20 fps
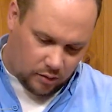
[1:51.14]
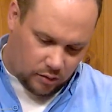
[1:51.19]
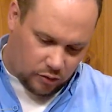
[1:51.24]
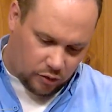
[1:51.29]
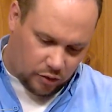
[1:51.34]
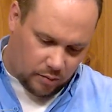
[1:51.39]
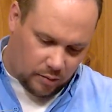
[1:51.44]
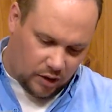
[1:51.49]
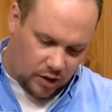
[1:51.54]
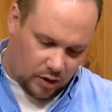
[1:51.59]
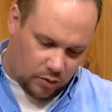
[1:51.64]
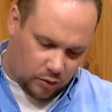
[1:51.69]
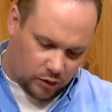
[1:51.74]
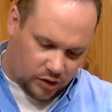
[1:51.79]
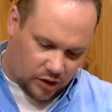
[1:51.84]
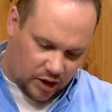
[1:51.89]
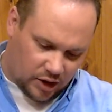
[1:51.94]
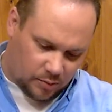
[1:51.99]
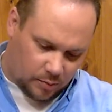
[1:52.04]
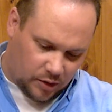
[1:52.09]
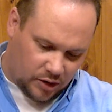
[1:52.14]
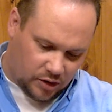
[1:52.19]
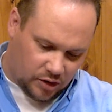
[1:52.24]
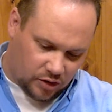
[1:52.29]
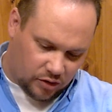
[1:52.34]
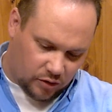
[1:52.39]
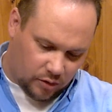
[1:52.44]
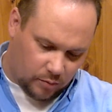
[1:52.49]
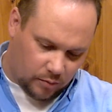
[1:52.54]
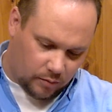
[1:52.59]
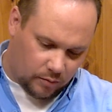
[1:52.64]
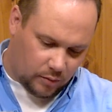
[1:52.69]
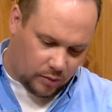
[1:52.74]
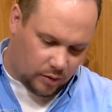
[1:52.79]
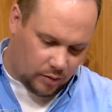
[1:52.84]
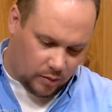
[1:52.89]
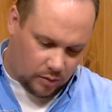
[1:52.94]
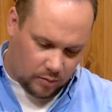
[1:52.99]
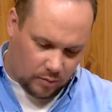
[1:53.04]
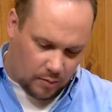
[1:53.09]
Trim equal sized pieces from
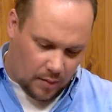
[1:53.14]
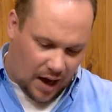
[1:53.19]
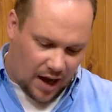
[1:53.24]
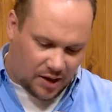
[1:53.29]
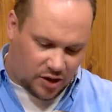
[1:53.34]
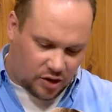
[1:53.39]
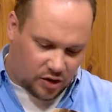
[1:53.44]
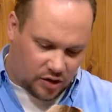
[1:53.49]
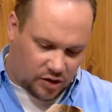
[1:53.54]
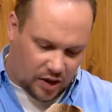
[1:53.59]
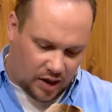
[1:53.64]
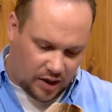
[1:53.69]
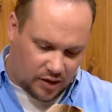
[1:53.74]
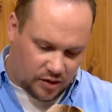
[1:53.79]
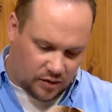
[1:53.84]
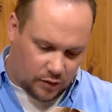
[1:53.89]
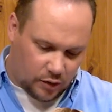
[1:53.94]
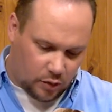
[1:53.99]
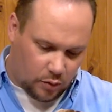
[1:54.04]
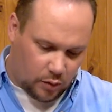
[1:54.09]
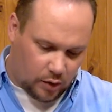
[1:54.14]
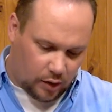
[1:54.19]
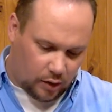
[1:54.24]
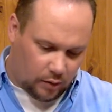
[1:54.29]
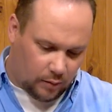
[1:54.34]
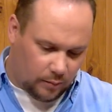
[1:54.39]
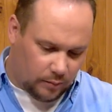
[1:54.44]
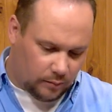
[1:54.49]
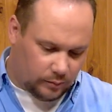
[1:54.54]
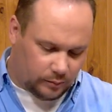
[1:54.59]
matched sides of the quill.